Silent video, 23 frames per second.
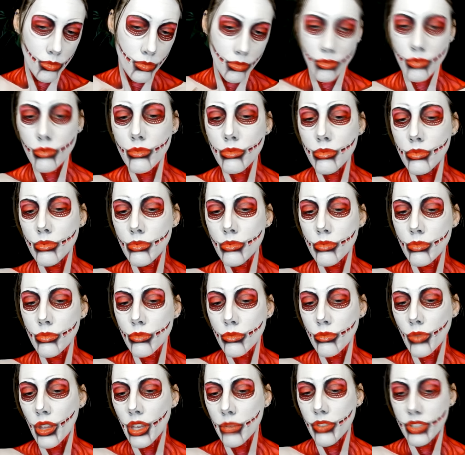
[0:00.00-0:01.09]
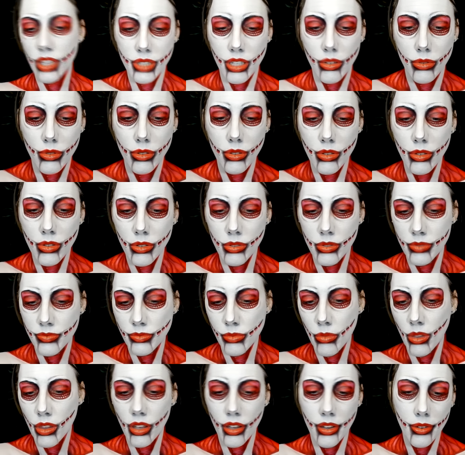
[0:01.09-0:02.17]
And in any spots that I felt like they needed a little
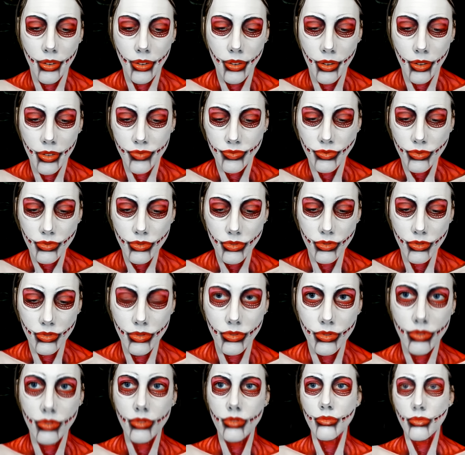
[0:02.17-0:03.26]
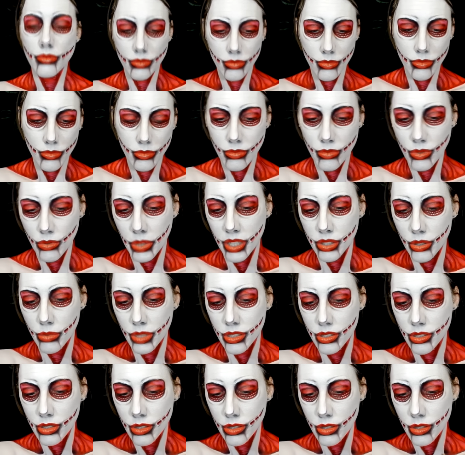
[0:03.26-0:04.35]
bit more of a deeper tone, I used that black
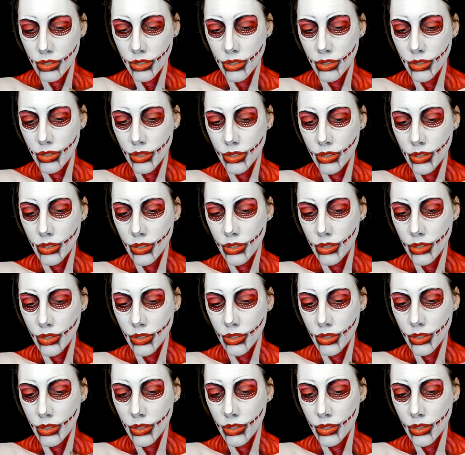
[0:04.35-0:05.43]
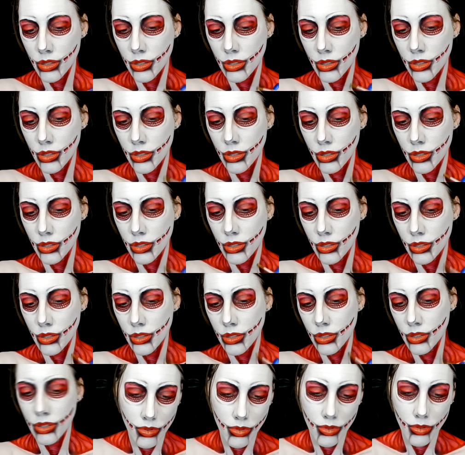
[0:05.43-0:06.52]
eyeshadow. You could also use a dark brown to give it a
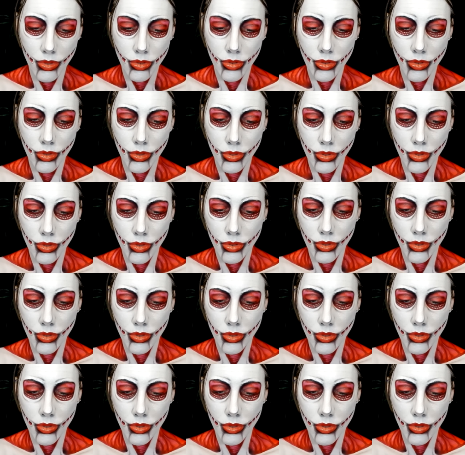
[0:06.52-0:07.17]
more realistic